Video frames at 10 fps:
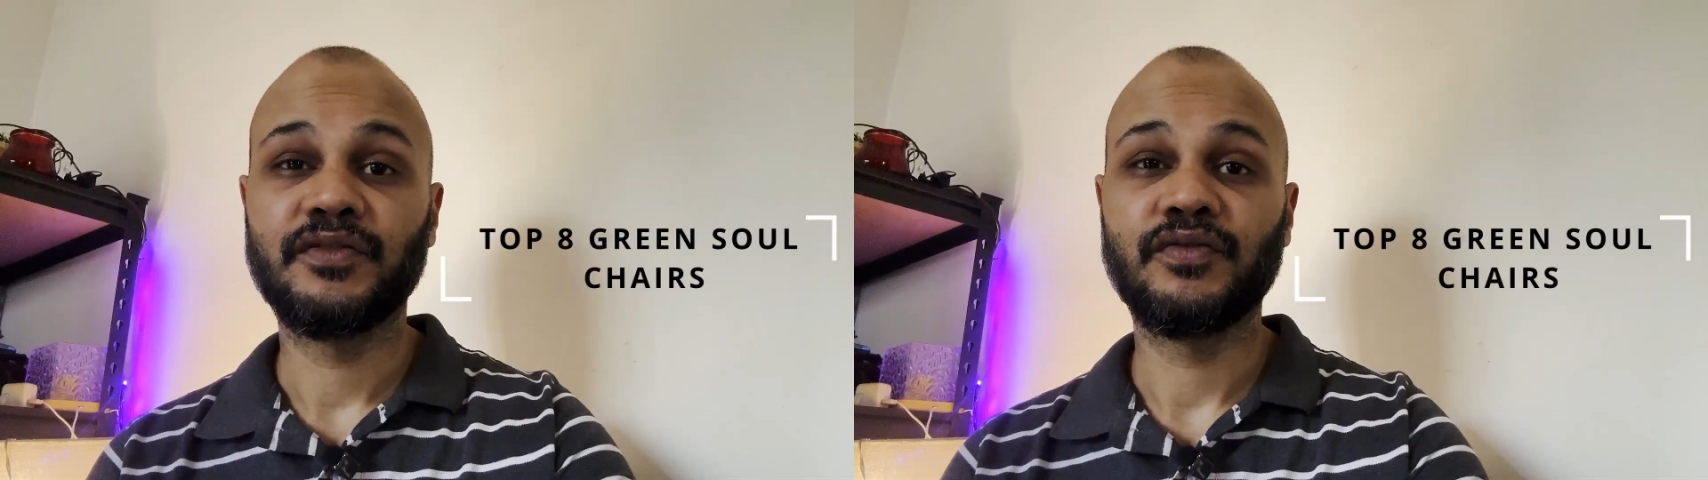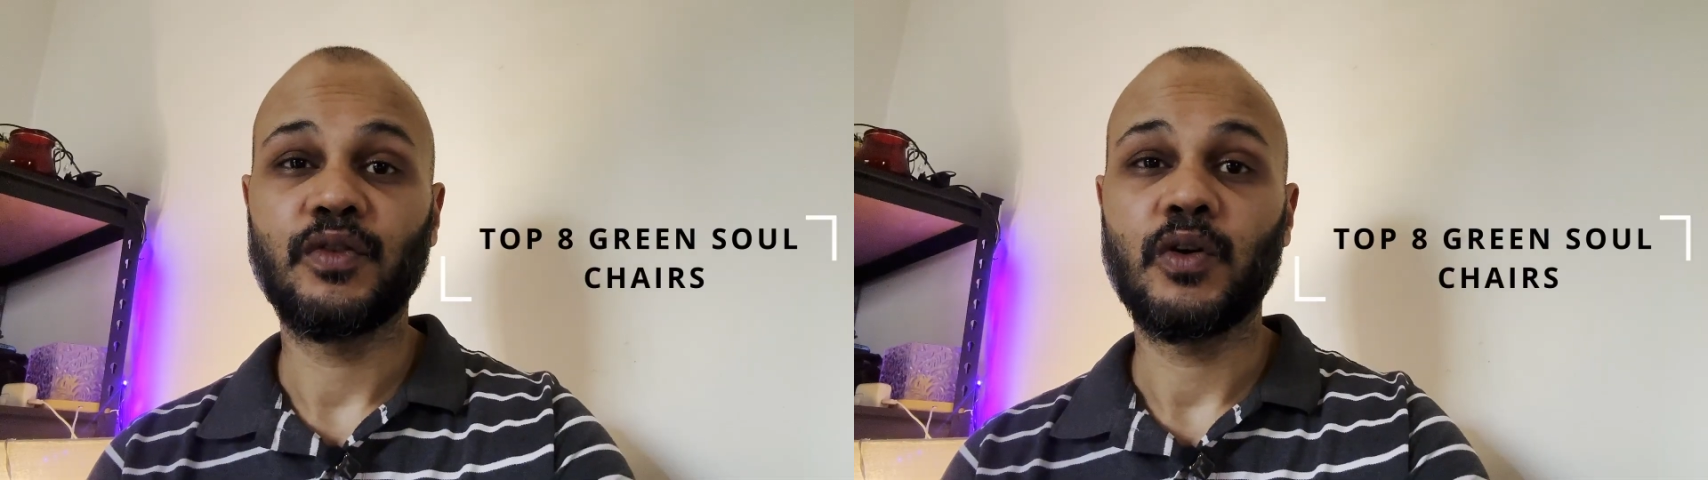
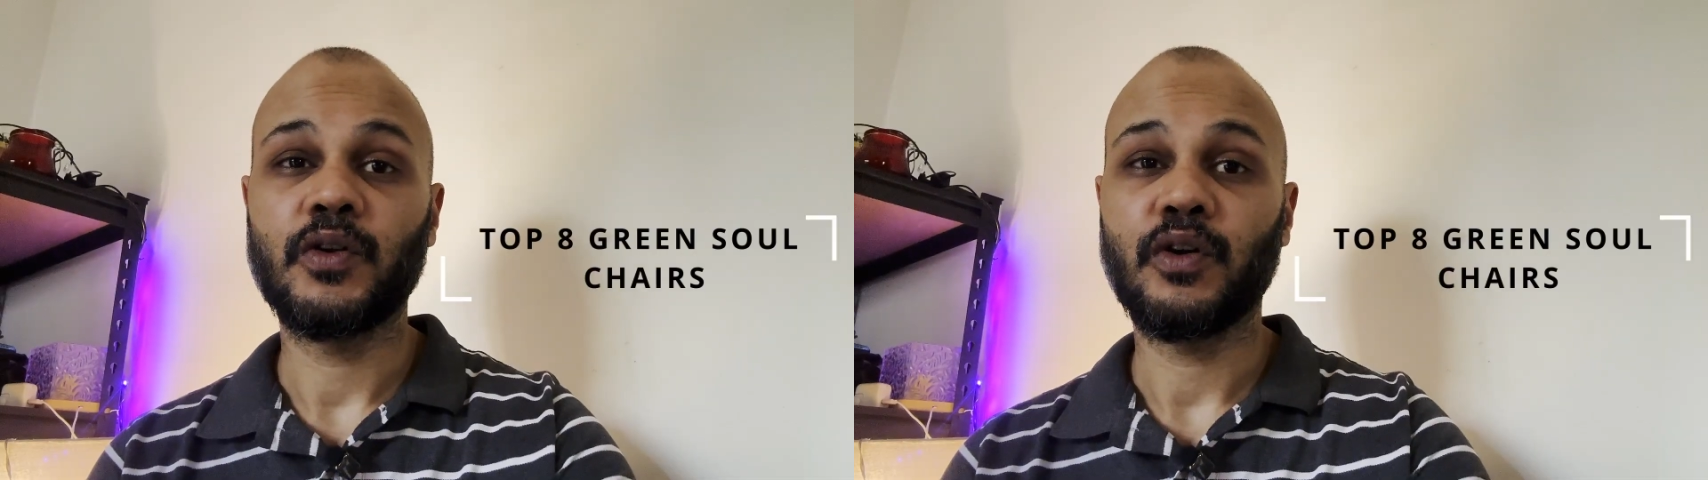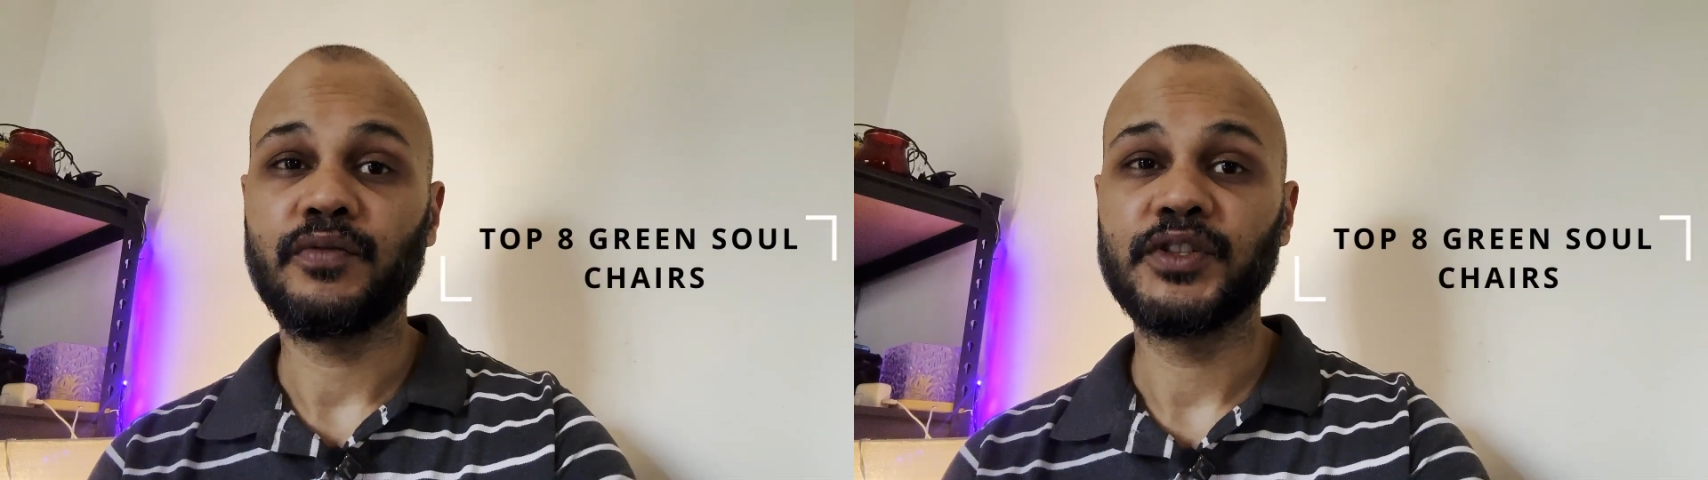
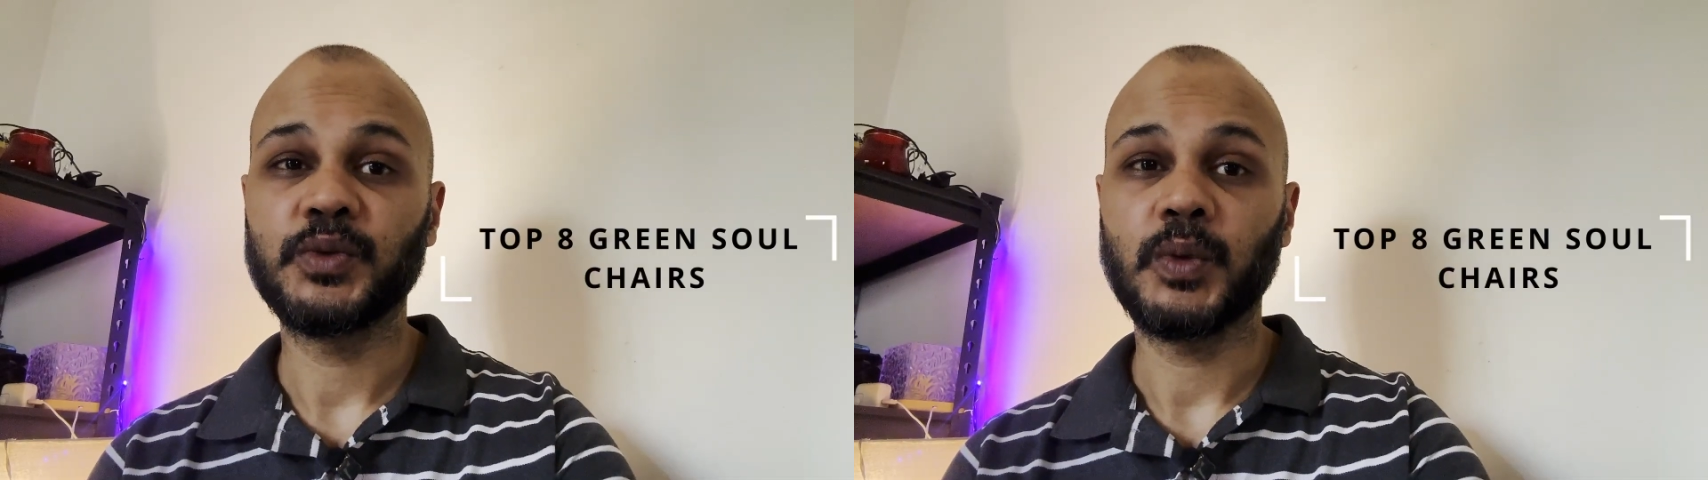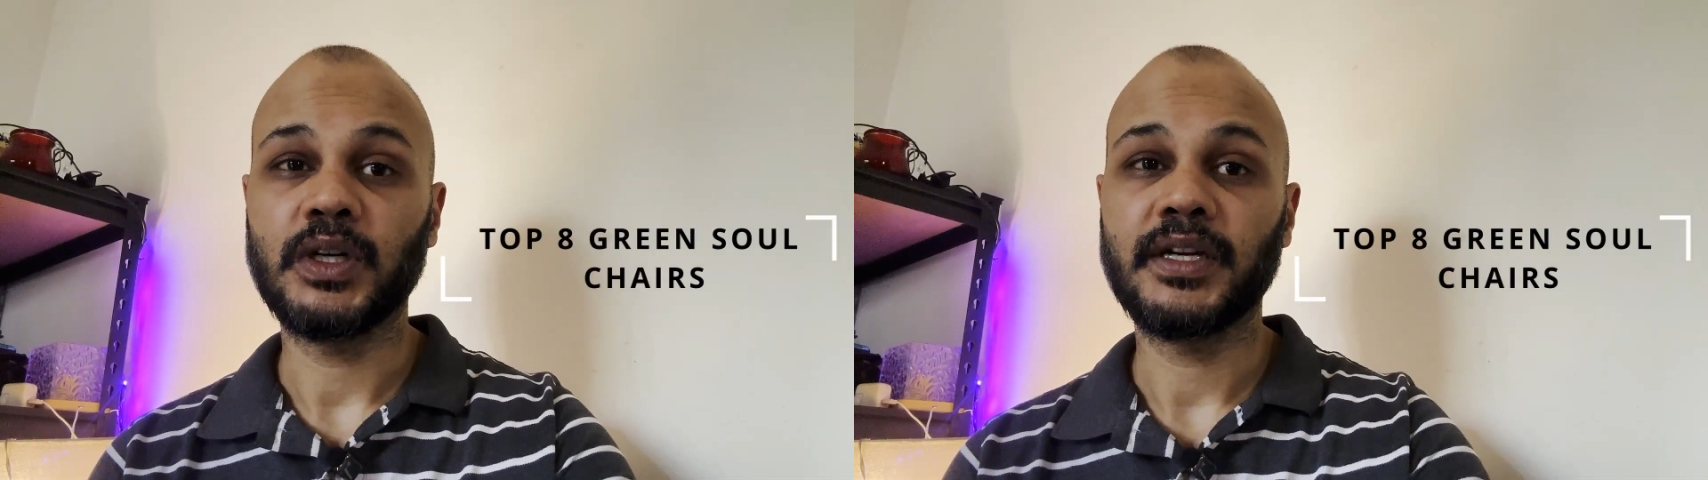for
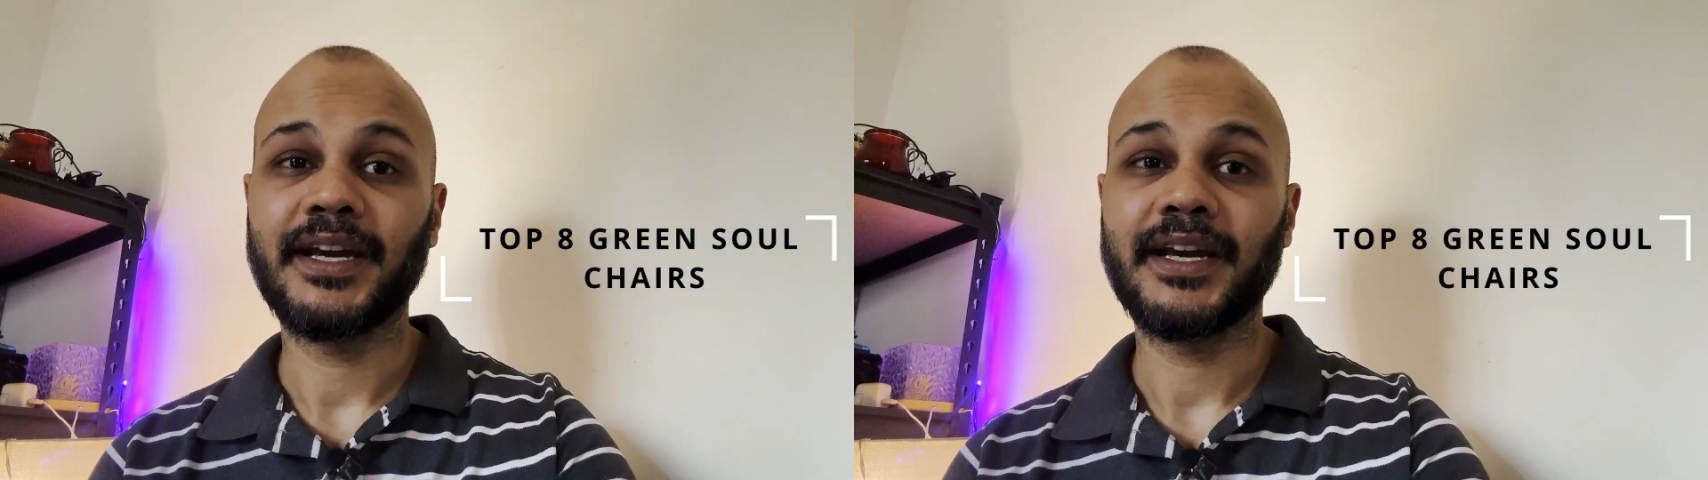office work